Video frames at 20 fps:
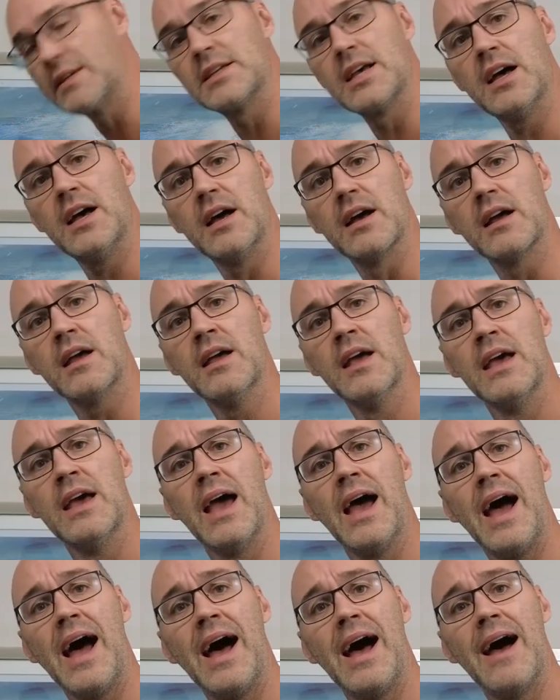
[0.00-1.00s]
the tongue
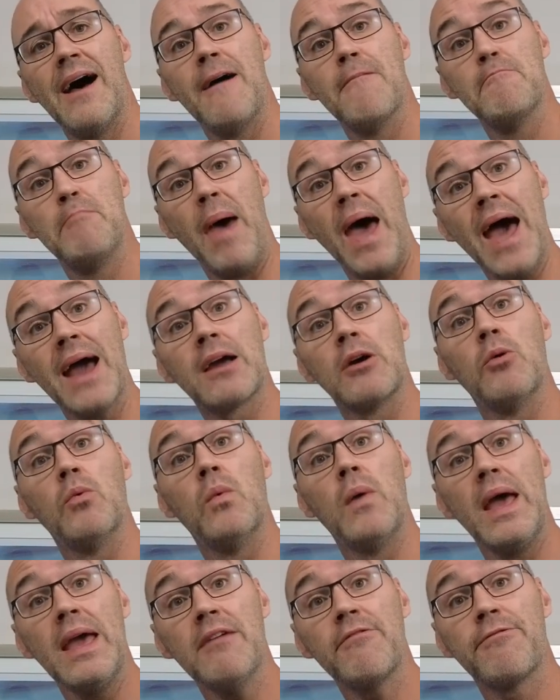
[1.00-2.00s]
back
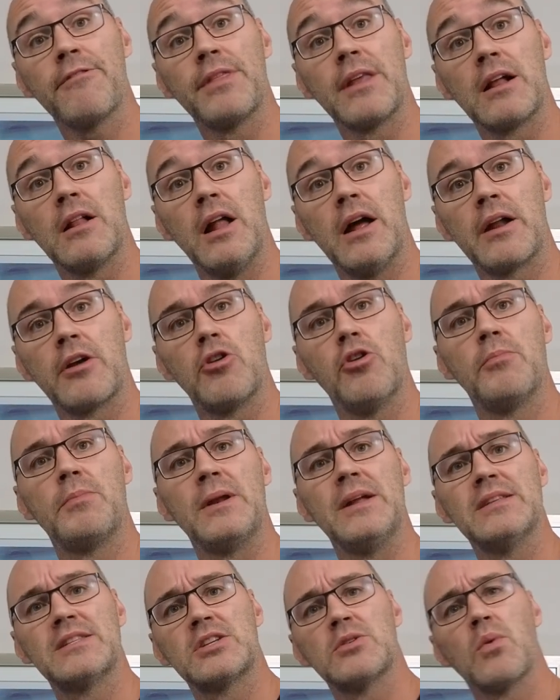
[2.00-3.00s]
away from the glottic
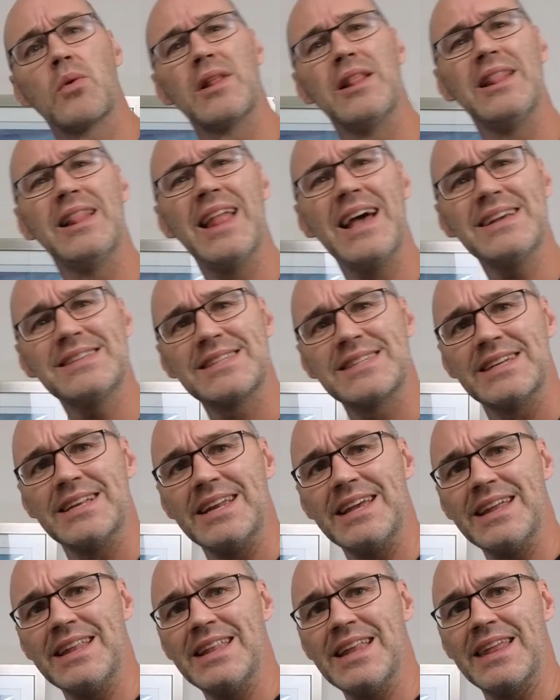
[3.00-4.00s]
opening. So we're
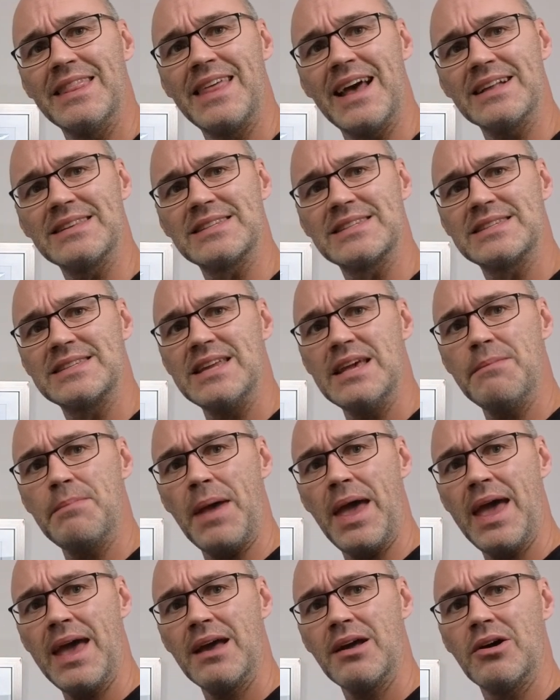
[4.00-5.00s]
lessening that steep
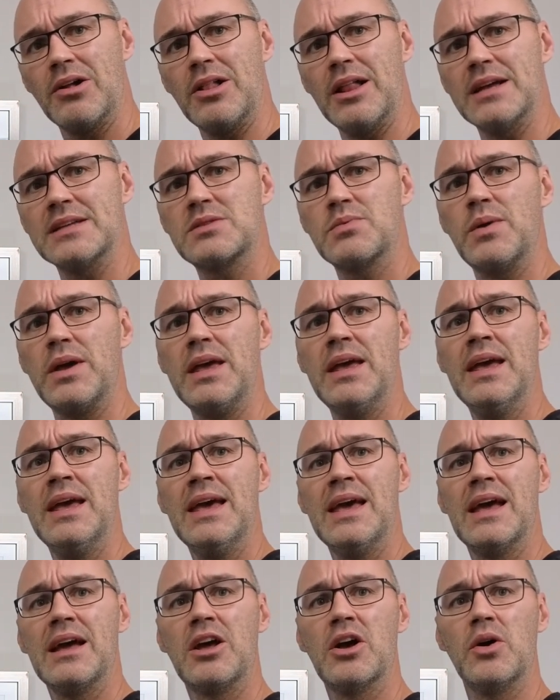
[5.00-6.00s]
angle as we
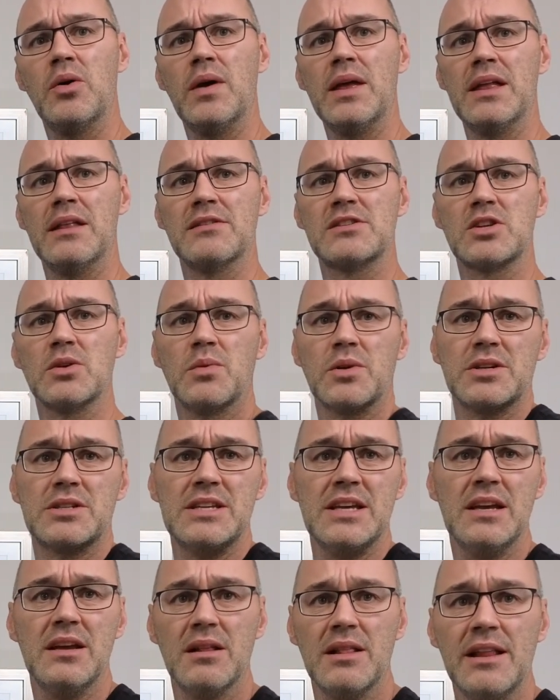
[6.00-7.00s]
go in. So we're
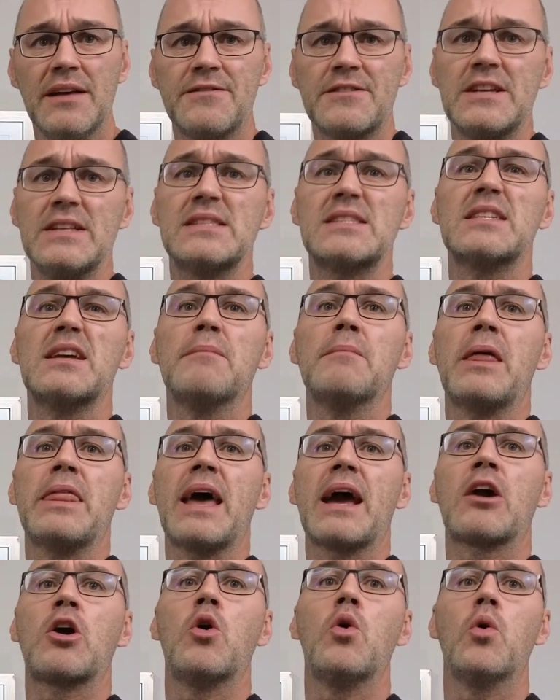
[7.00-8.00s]
lifting some of
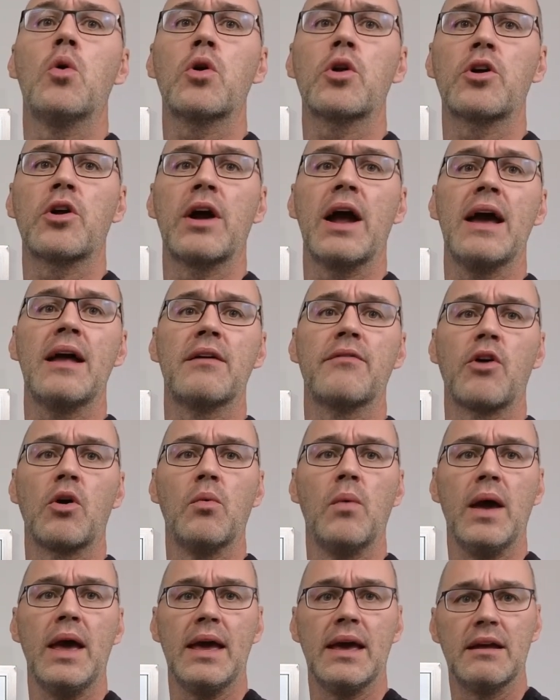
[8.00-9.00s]
that corner out of
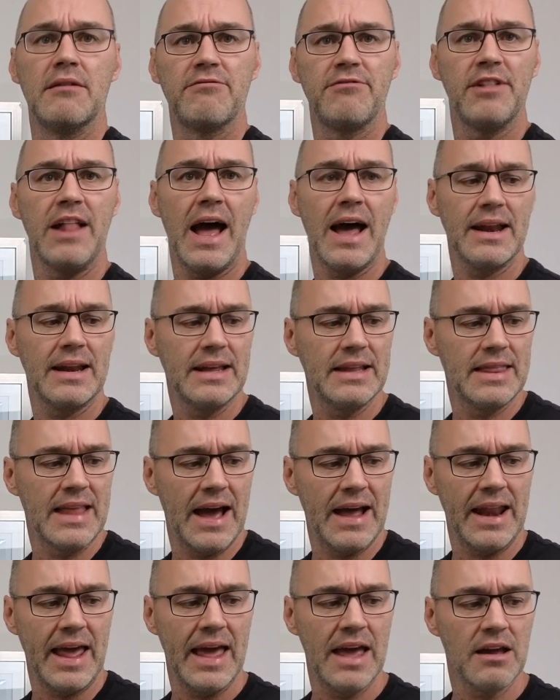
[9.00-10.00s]
our way and flattening
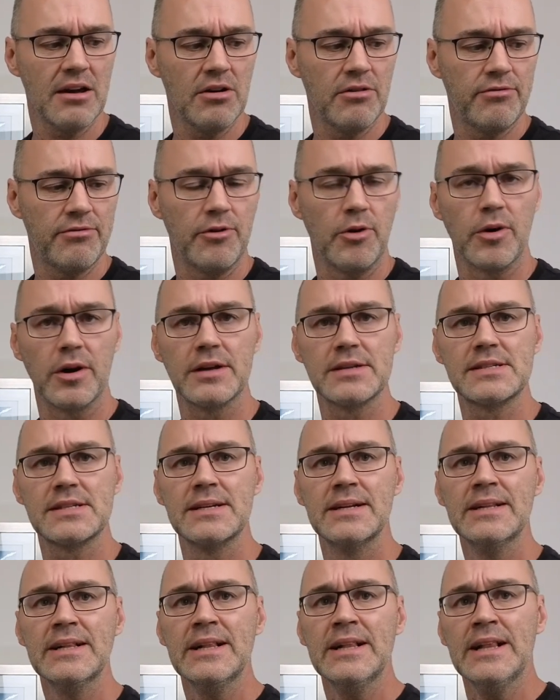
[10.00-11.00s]
that angle for
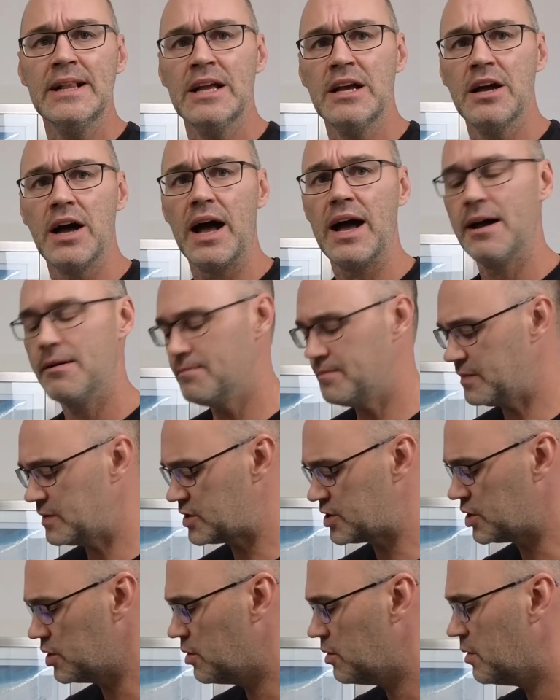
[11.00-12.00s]
us.
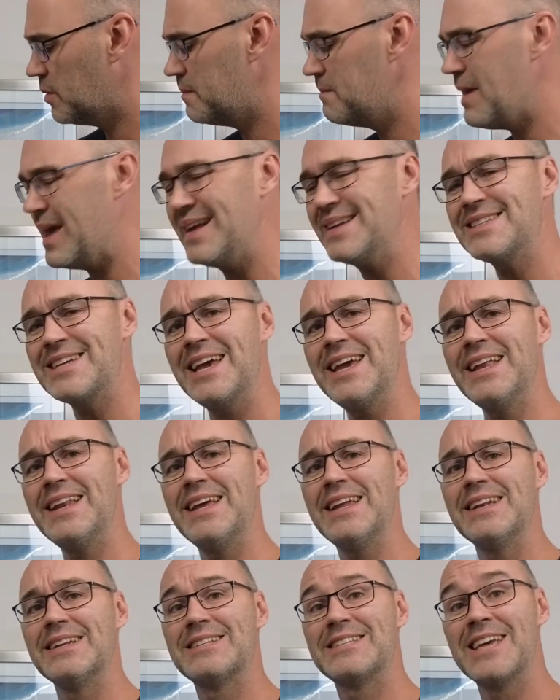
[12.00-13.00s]
So
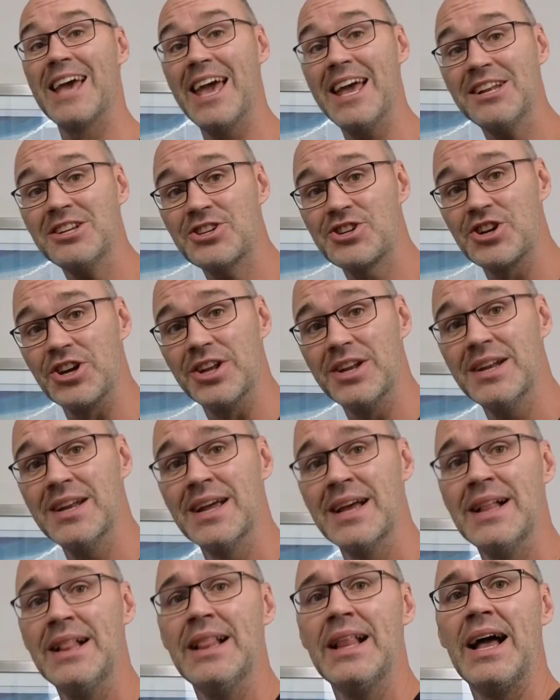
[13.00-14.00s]
maintaining
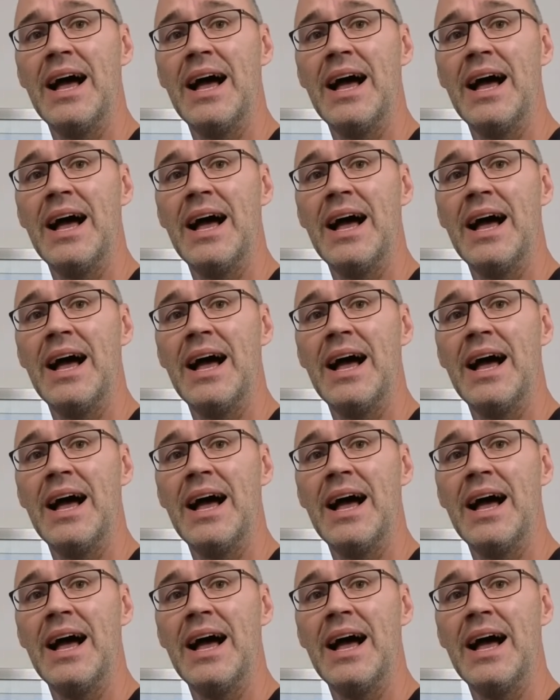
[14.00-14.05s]
tension